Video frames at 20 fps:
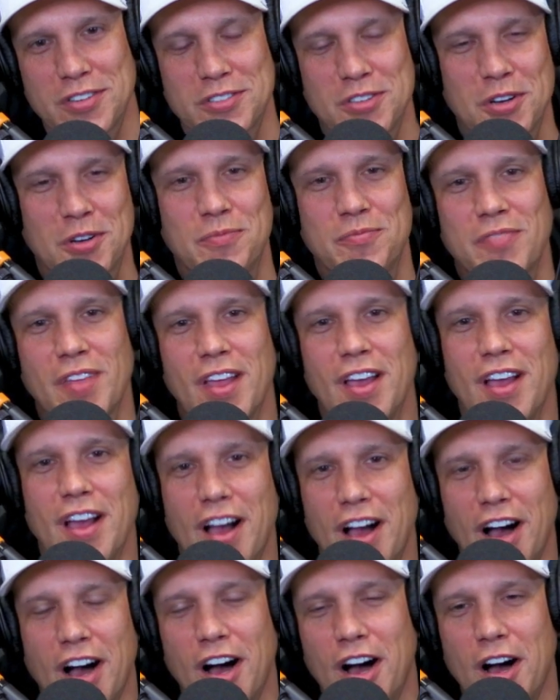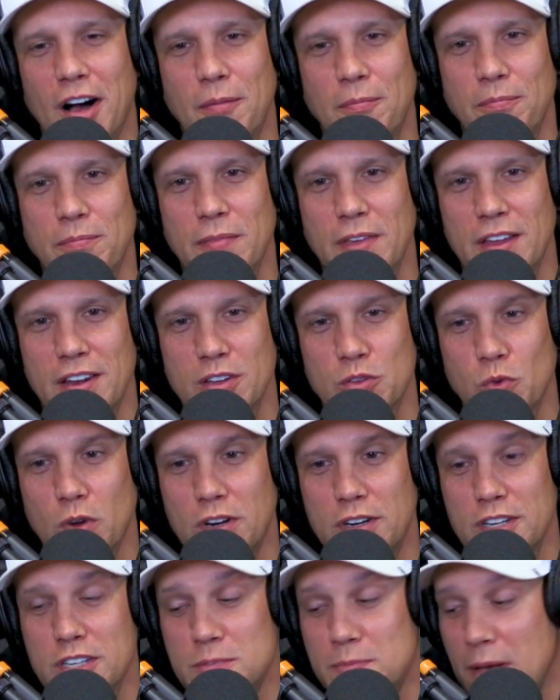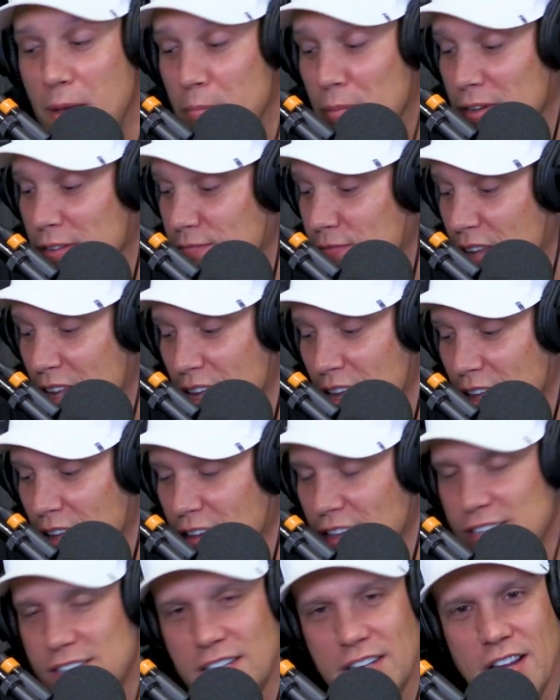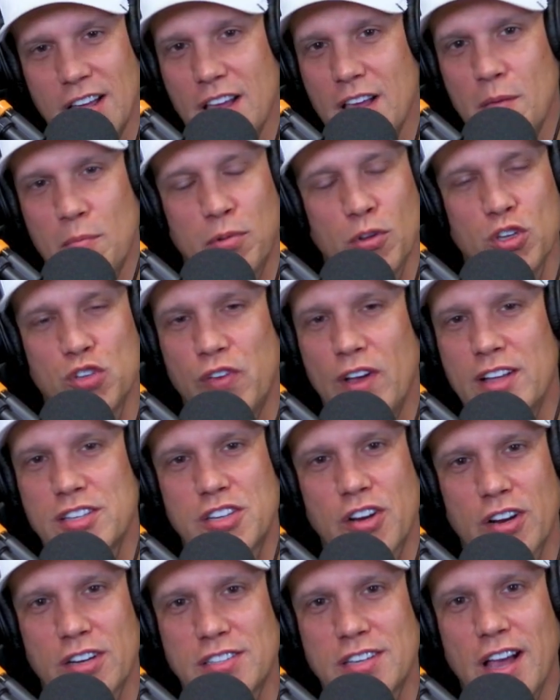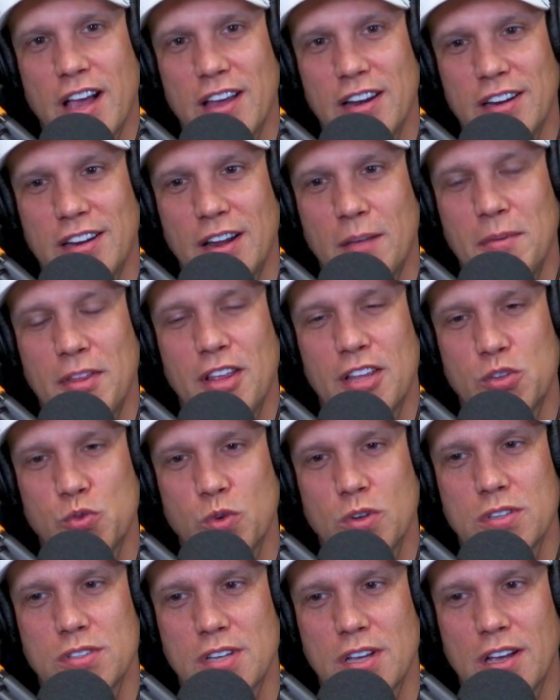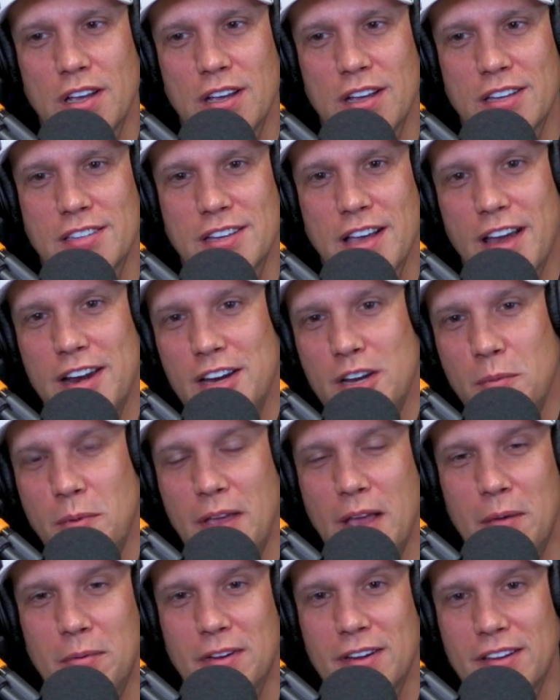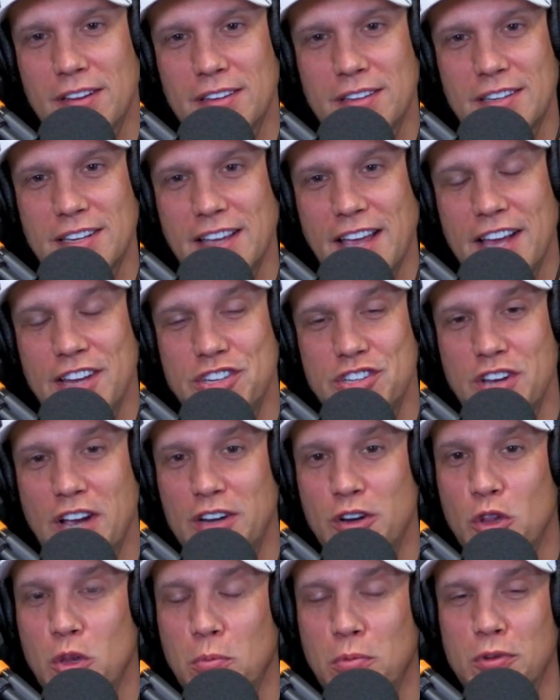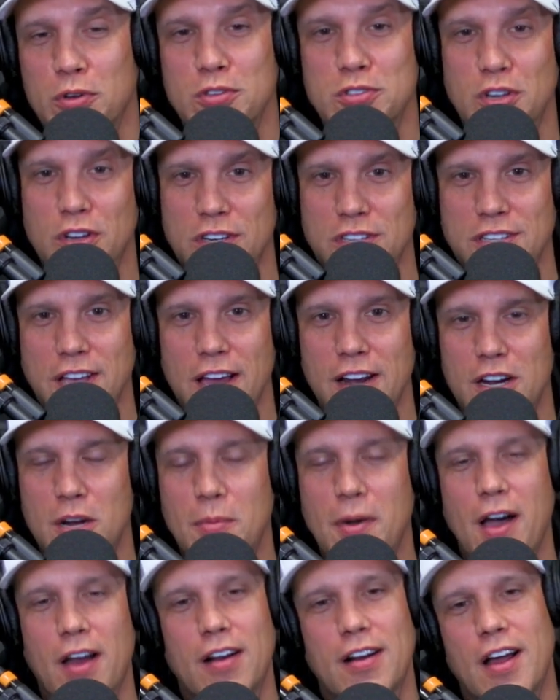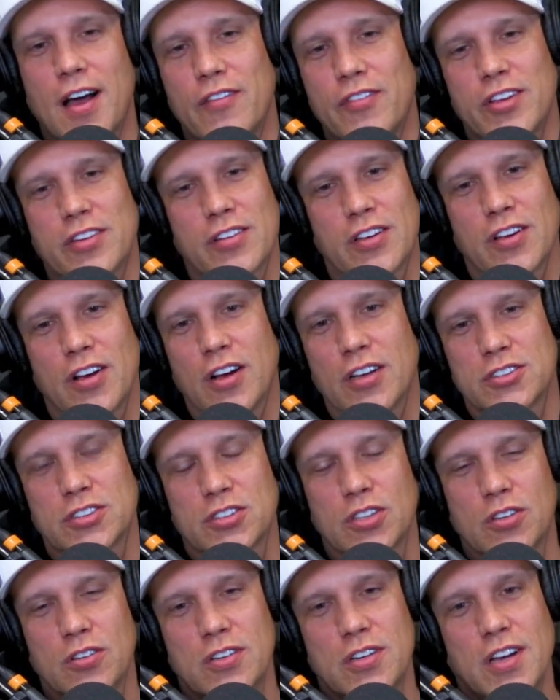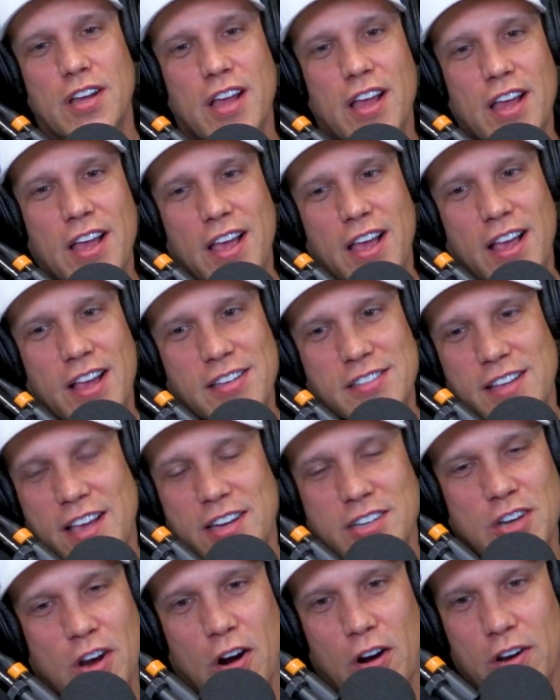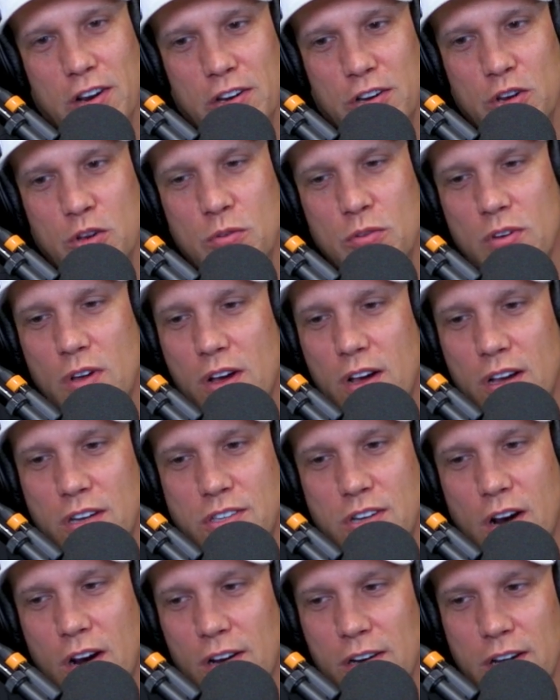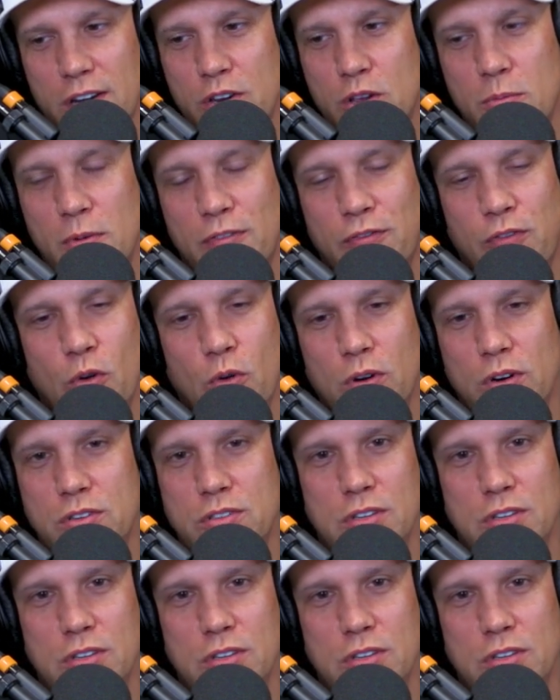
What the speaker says: So it is what it is, man. But listen, Blues fans are excited. I mean, this was exciting to be able to get you. I know the Blues are excited about it, obviously, also, as they had targeted you before.